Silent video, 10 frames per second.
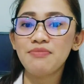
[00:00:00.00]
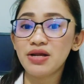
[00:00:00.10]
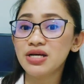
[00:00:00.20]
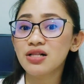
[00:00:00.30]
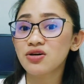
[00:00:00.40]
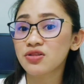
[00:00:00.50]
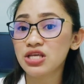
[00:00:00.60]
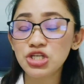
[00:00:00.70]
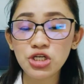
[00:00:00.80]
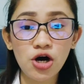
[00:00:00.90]
medical
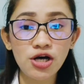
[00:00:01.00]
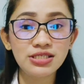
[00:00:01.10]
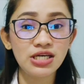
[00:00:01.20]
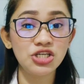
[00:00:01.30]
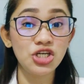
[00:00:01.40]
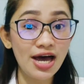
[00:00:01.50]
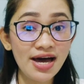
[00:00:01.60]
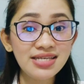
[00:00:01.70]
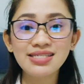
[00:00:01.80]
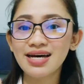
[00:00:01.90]
conditions such
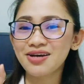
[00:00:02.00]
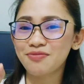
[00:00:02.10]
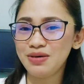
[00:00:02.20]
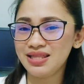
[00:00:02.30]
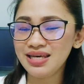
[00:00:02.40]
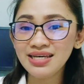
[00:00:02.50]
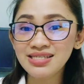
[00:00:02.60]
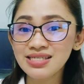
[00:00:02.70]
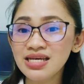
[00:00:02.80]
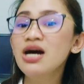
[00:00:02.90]
as
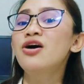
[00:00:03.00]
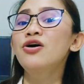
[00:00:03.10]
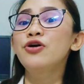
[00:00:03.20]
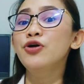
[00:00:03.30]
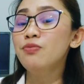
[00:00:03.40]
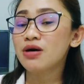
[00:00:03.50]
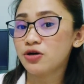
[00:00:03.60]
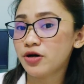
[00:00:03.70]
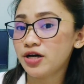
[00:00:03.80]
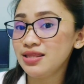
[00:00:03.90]
diabetes,
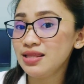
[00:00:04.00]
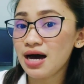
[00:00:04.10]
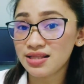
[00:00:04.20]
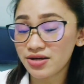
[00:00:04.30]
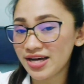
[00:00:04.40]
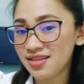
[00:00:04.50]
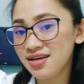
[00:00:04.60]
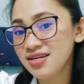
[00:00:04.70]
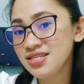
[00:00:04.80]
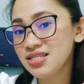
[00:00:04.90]
rheumatoid
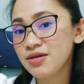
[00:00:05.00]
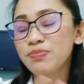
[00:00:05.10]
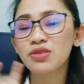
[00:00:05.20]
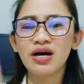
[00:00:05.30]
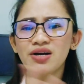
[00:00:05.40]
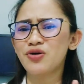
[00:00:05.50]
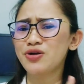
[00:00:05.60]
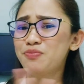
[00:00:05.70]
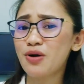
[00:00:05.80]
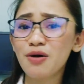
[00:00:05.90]
arthritis,
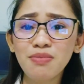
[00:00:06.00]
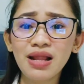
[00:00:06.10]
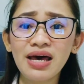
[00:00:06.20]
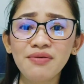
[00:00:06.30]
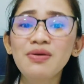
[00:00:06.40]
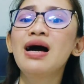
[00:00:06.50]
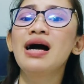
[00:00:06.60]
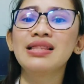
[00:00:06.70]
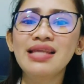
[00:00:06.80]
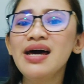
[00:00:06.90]
thyroid problem,
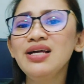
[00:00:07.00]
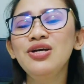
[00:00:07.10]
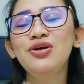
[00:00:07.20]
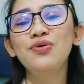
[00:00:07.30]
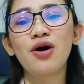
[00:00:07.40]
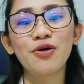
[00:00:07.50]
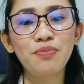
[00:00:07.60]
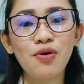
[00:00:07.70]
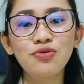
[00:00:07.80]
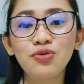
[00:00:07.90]
then you are
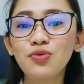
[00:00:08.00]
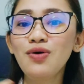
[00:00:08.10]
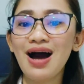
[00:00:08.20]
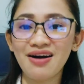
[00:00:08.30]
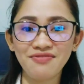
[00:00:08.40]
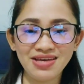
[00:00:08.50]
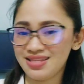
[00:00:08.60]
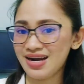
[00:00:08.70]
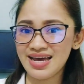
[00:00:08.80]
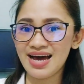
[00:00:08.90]
prone to having
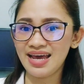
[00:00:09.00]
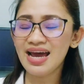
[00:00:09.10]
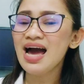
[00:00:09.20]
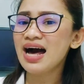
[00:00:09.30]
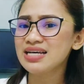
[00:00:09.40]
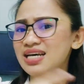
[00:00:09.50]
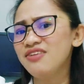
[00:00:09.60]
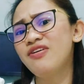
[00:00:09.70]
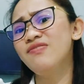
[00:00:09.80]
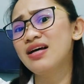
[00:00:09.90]
dry eye.
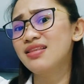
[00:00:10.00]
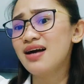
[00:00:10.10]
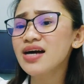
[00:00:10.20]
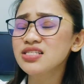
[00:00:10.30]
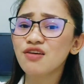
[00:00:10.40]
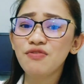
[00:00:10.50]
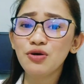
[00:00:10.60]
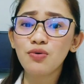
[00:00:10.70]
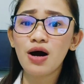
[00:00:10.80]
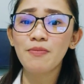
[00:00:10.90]
Aside from that, guys, if
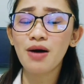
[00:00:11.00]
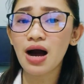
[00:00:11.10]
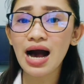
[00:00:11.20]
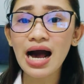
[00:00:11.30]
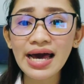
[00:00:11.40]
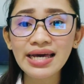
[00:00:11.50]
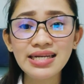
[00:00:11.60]
you have eye